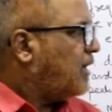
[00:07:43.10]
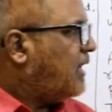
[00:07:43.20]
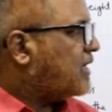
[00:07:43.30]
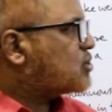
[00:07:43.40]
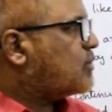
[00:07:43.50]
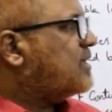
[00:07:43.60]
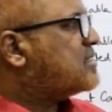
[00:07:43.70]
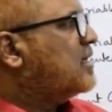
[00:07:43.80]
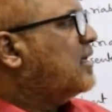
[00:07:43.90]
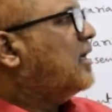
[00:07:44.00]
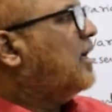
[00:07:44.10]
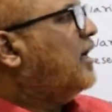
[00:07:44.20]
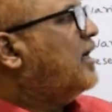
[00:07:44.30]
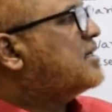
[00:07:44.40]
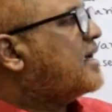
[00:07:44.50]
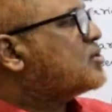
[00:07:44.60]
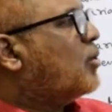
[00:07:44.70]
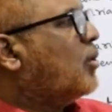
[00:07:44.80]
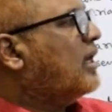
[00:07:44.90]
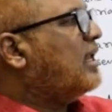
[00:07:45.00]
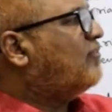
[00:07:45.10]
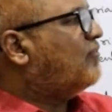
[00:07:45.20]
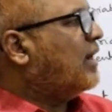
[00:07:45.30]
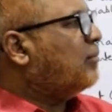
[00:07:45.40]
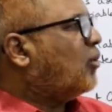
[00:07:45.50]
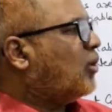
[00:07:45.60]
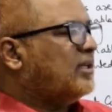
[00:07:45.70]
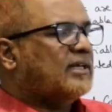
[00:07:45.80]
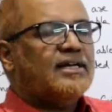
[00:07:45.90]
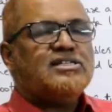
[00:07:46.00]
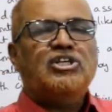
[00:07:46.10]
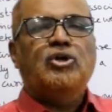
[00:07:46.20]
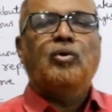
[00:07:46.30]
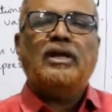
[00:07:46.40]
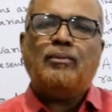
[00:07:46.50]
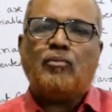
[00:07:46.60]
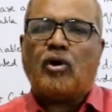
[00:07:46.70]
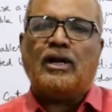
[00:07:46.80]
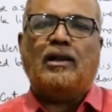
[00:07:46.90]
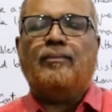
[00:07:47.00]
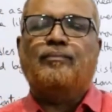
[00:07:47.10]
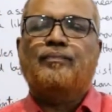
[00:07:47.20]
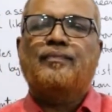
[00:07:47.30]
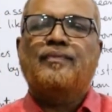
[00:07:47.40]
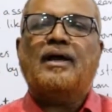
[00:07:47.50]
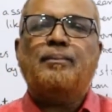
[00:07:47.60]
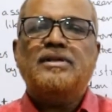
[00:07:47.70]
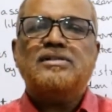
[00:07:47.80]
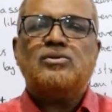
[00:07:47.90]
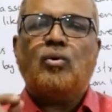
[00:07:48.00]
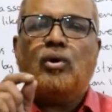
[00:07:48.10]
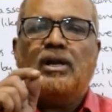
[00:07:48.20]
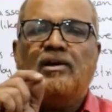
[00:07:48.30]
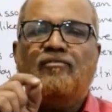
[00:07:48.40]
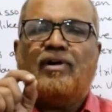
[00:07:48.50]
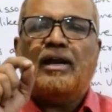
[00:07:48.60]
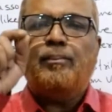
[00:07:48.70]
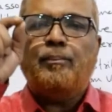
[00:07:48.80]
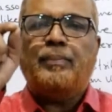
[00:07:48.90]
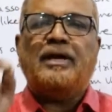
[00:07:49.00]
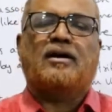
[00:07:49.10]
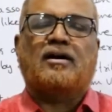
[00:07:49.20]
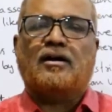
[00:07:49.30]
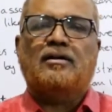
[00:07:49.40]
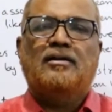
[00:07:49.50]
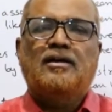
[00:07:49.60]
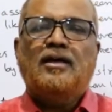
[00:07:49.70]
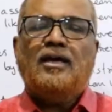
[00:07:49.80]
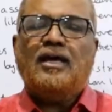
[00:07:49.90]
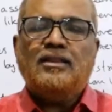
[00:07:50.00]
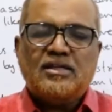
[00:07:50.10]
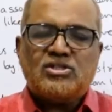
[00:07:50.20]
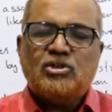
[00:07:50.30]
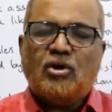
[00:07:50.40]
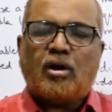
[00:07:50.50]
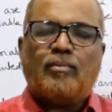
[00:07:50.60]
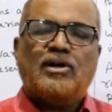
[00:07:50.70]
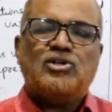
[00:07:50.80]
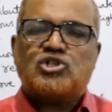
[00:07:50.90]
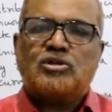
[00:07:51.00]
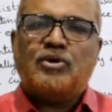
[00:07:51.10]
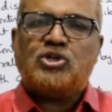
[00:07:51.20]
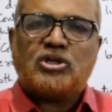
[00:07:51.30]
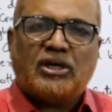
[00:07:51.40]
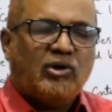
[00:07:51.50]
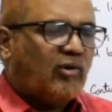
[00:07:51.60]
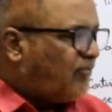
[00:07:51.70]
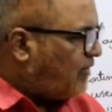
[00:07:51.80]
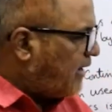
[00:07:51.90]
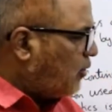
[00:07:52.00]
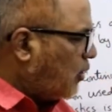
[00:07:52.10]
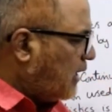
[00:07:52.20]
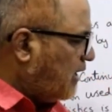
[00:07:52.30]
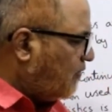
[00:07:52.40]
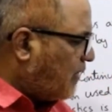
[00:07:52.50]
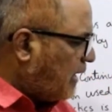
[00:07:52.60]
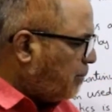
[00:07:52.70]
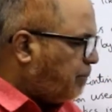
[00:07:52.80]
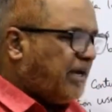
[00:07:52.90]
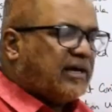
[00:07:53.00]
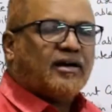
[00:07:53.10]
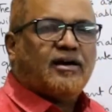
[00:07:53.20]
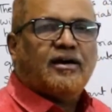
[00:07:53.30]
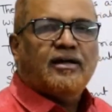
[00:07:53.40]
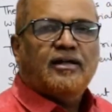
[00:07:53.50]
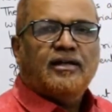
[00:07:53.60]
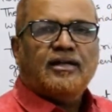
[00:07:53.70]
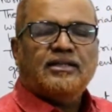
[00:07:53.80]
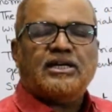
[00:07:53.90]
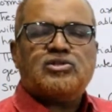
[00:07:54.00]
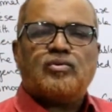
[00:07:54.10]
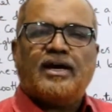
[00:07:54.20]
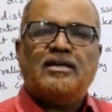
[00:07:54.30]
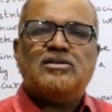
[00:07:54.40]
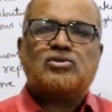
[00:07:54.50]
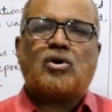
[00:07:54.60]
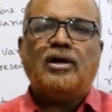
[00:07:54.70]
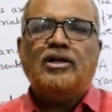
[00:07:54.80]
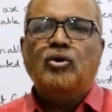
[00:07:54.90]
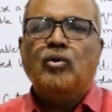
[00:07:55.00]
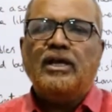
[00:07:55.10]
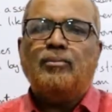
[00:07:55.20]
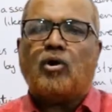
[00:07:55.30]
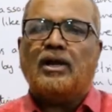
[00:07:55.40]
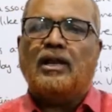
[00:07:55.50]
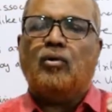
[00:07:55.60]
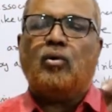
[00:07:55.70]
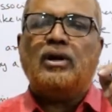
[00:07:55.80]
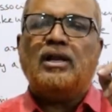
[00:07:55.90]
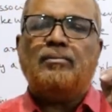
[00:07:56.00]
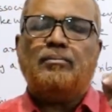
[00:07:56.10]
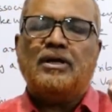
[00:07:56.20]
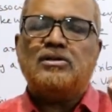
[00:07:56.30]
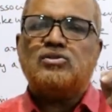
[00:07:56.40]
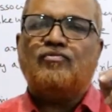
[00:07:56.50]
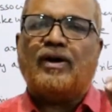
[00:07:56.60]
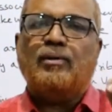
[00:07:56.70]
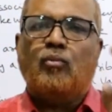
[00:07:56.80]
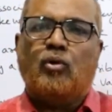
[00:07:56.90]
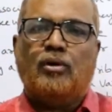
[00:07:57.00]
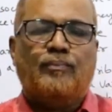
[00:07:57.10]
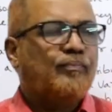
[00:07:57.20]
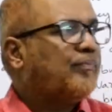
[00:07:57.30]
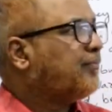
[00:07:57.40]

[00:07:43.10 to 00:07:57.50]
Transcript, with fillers: Next one is, it has only one mode, that is unimodal. That means only one peak. In this normal distribution, you will find only one peak. That's why it is called unimodal, only means one mode.